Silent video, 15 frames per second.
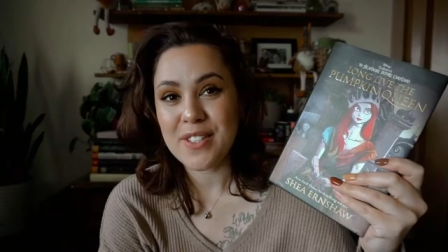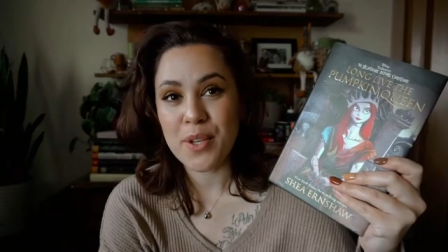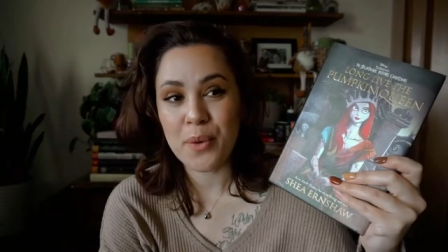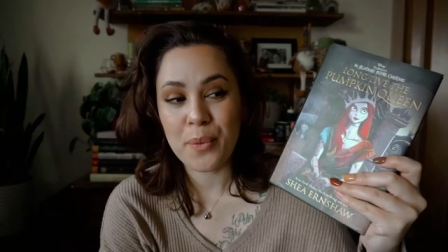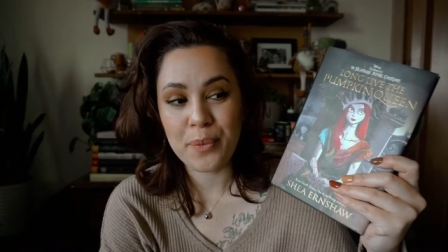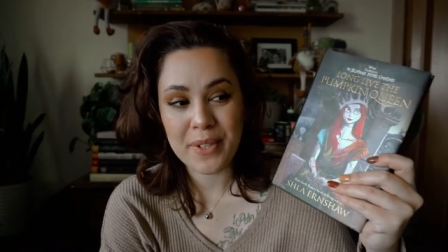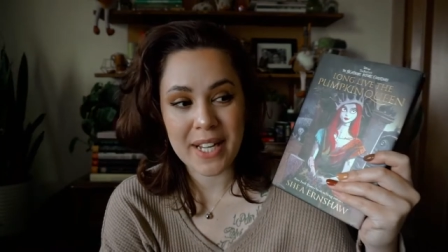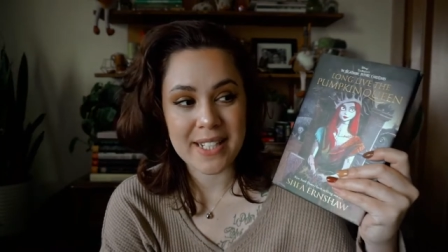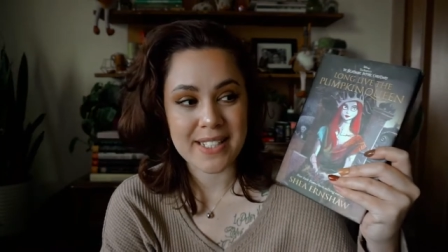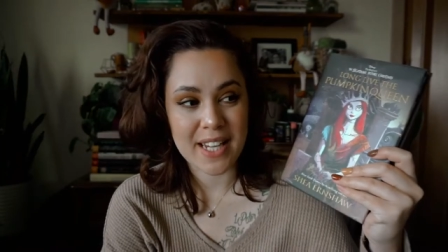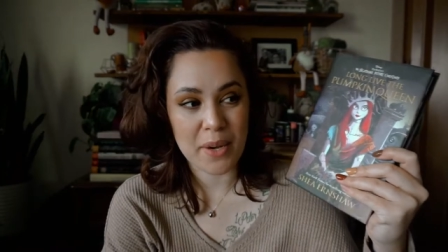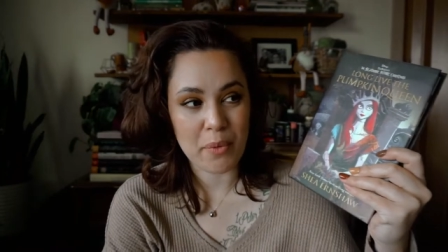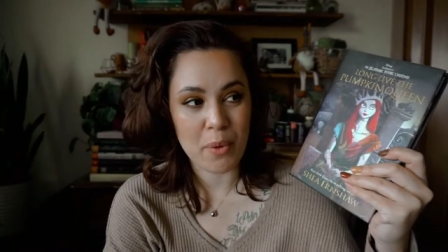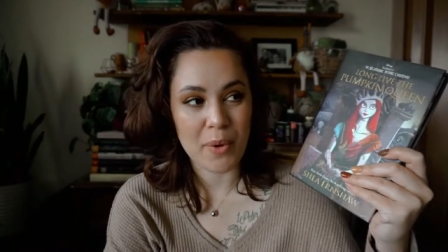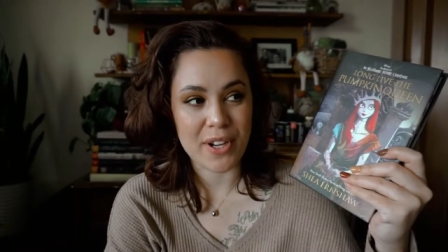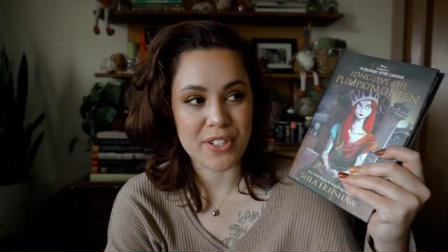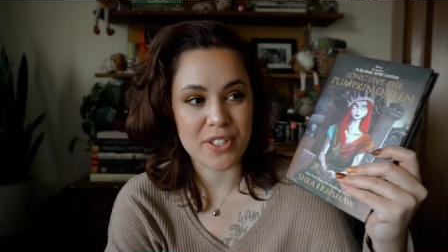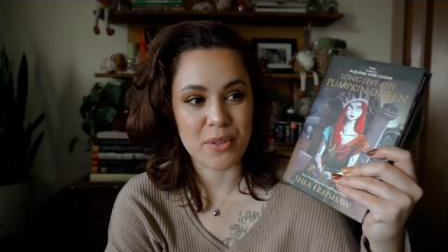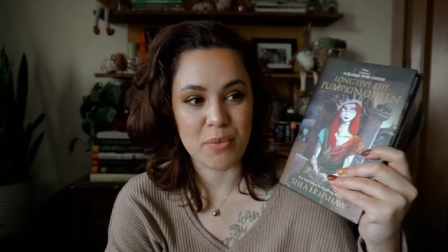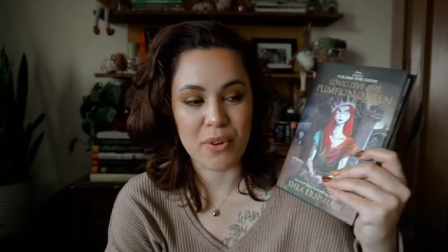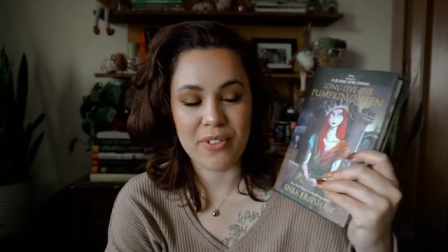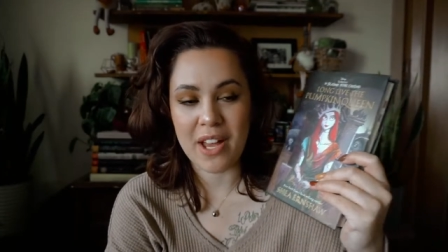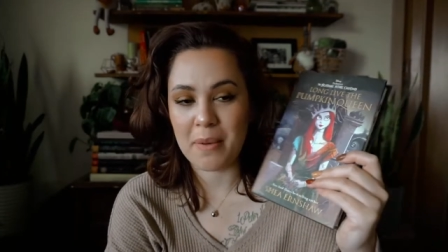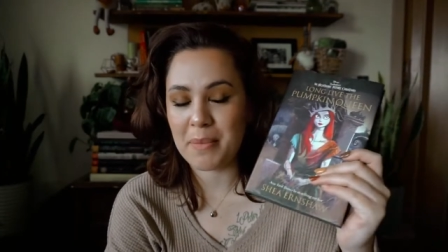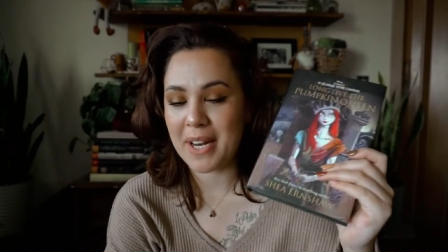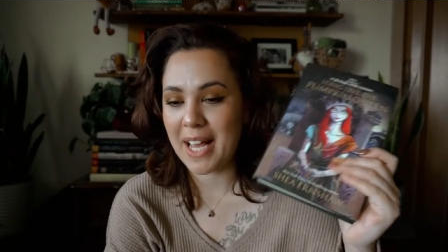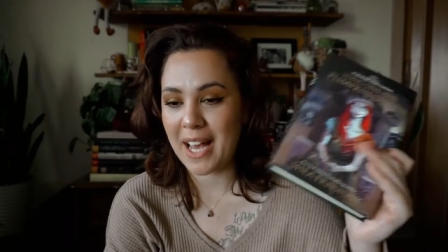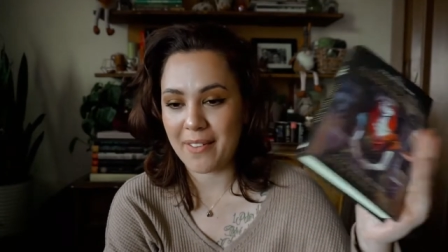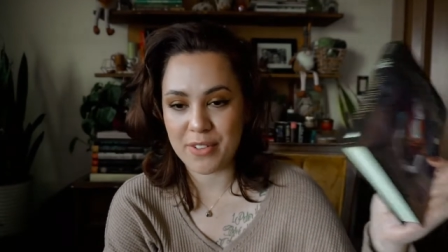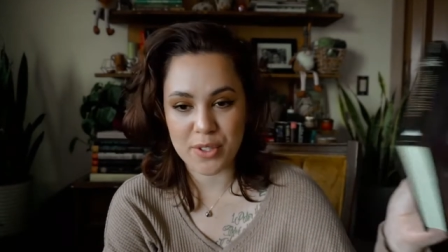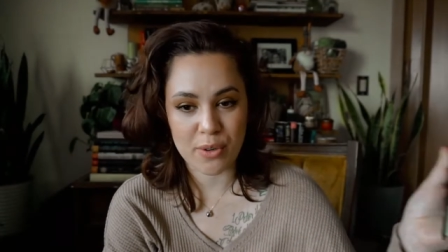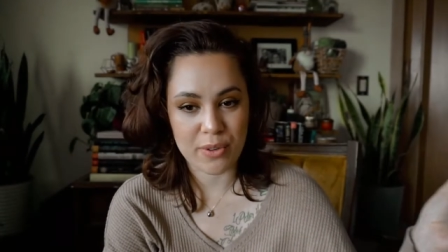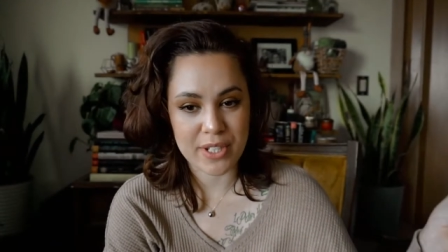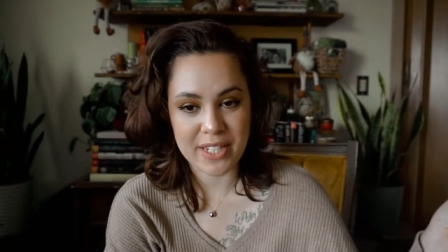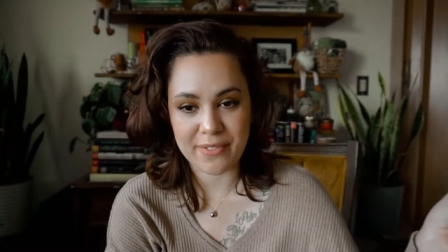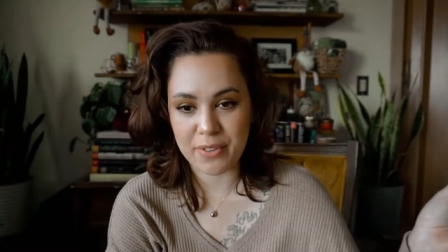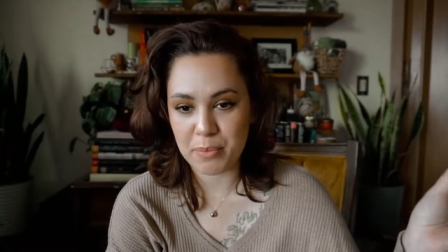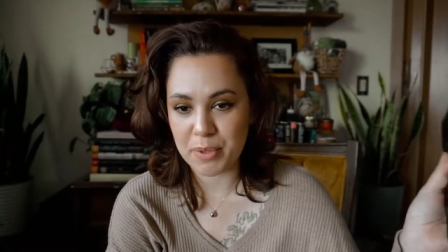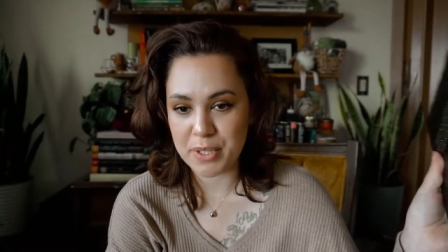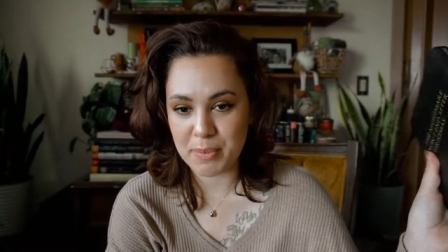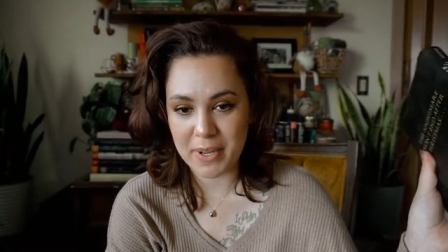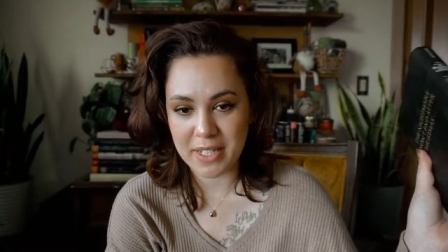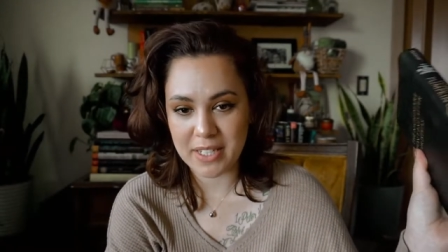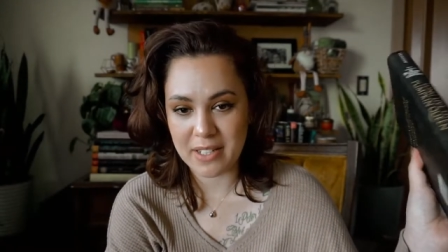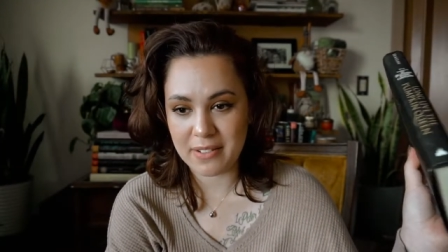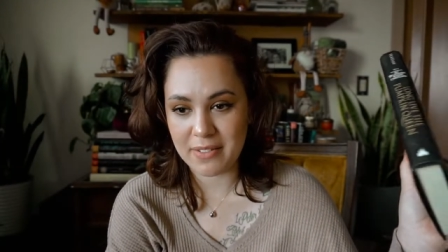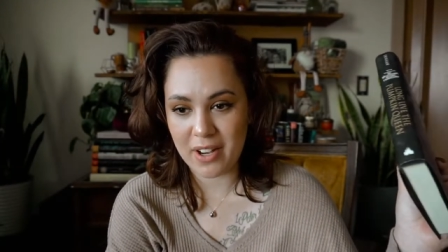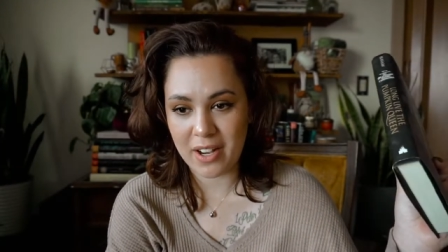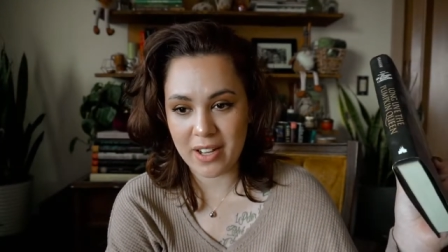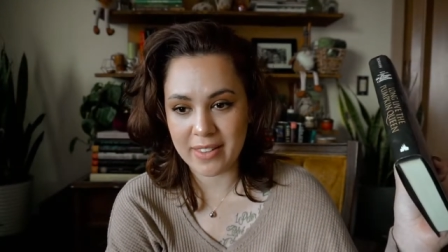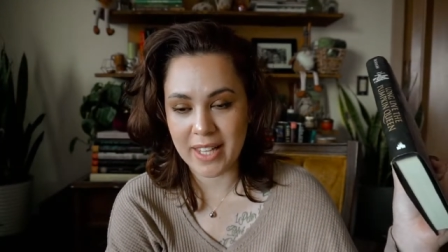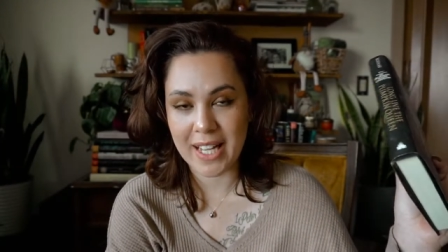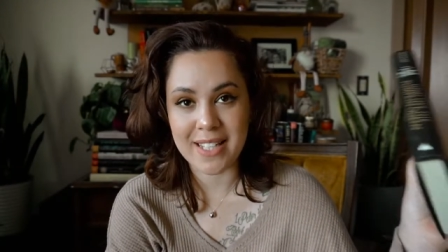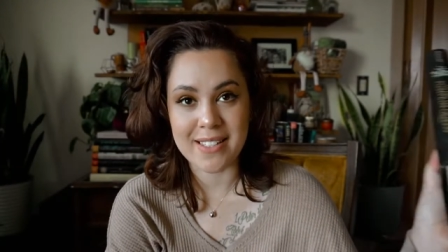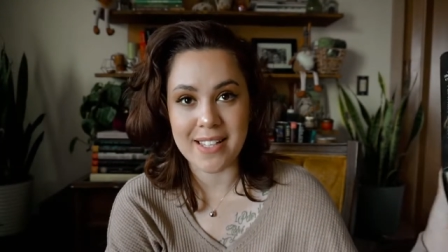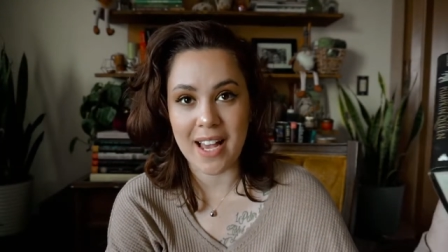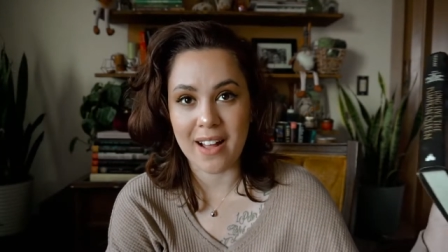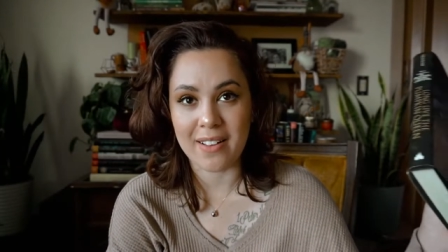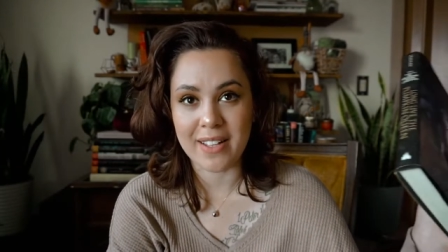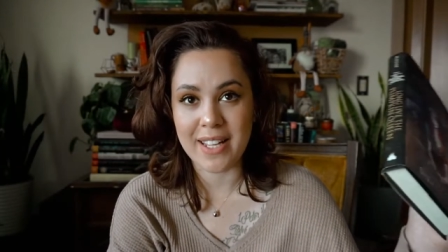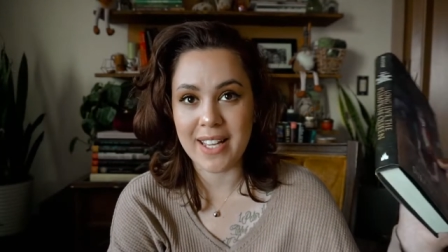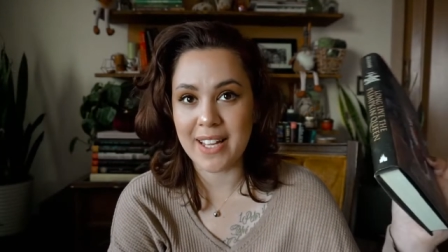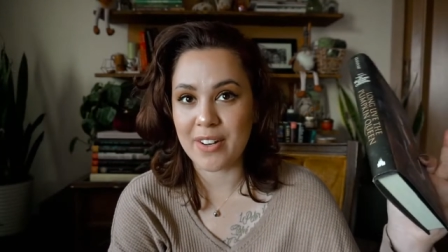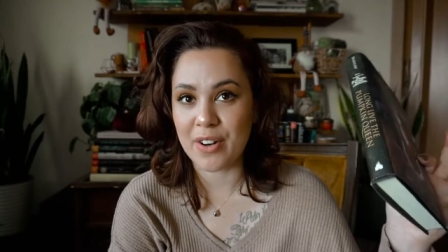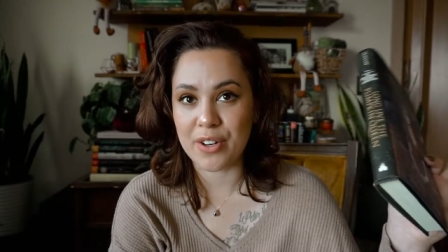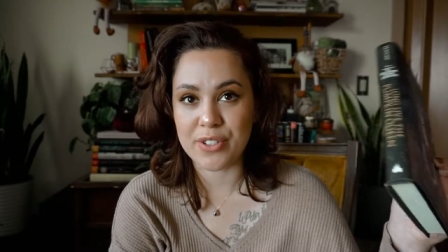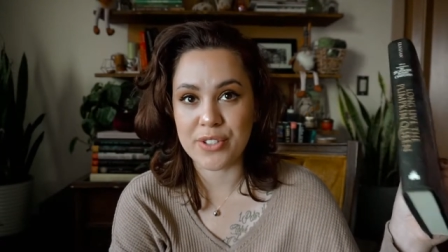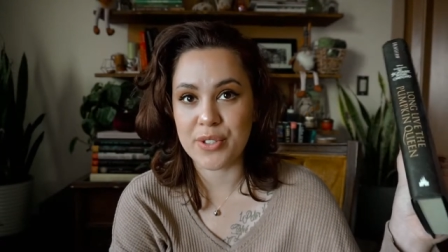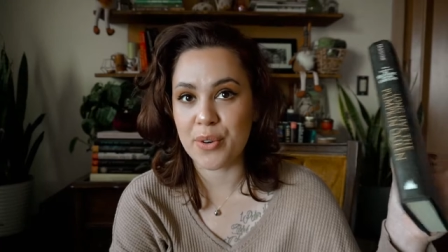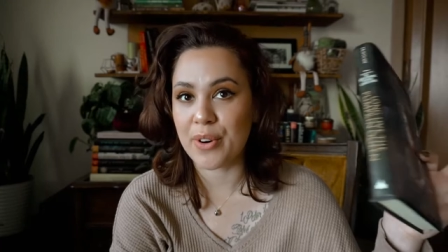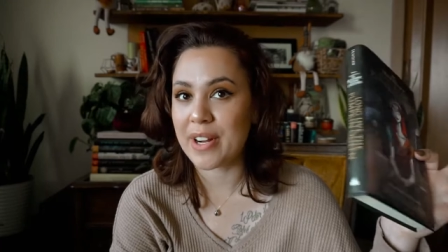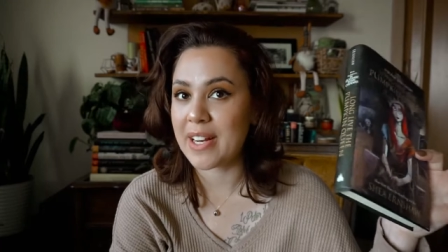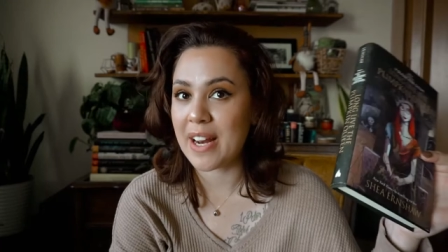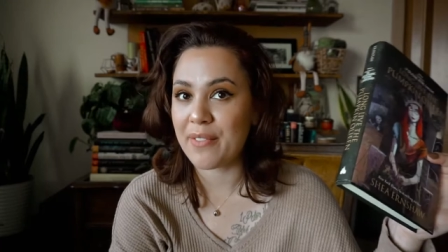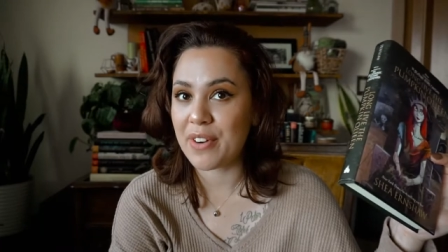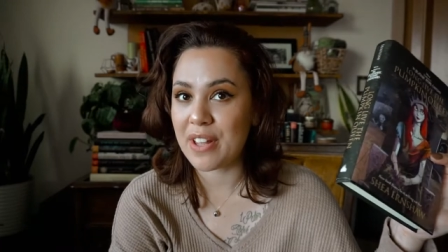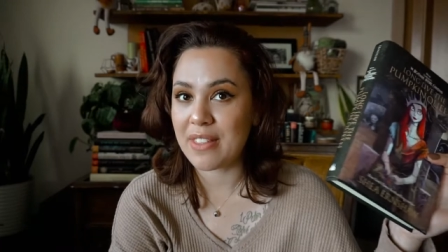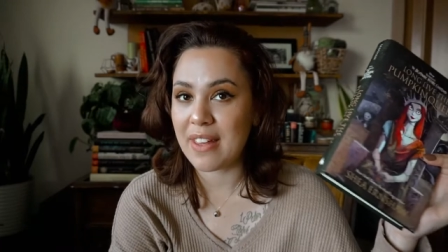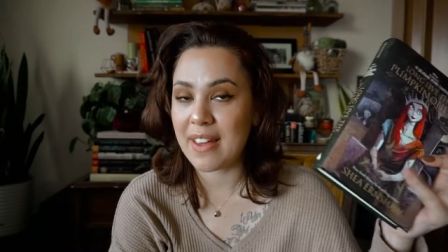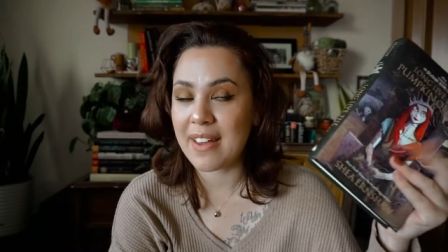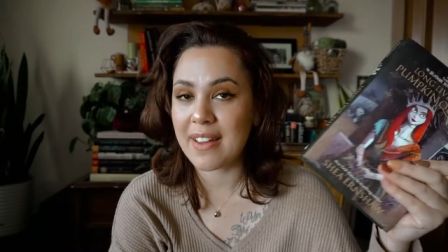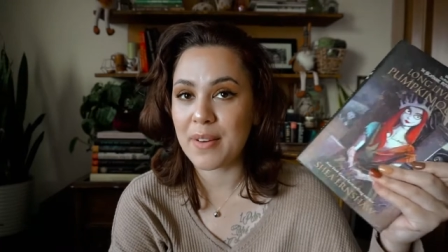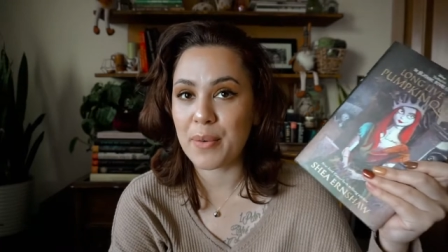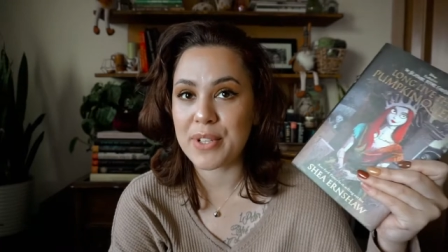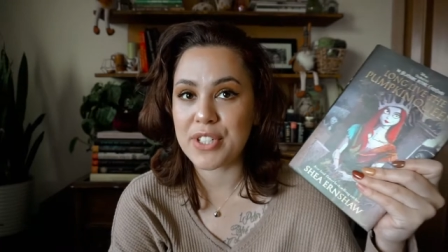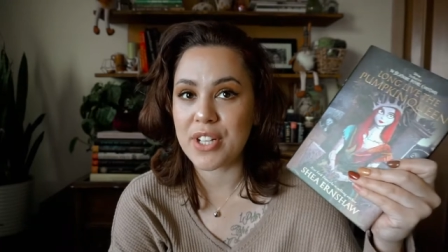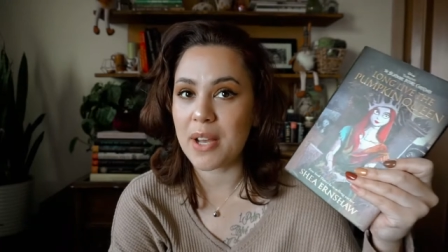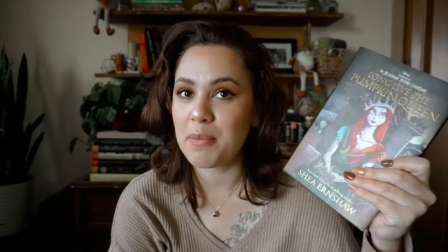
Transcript: so next time we watch the movie I'm gonna have a totally different perspective on like Sally and her story and everything which